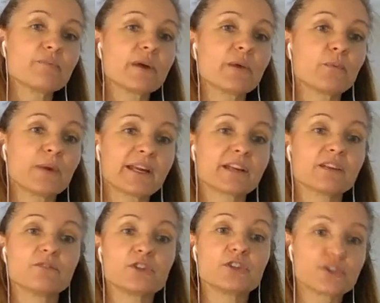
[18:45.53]
but we can
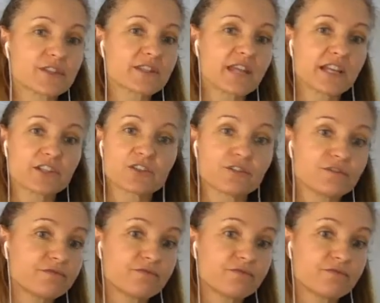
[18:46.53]
reduce that to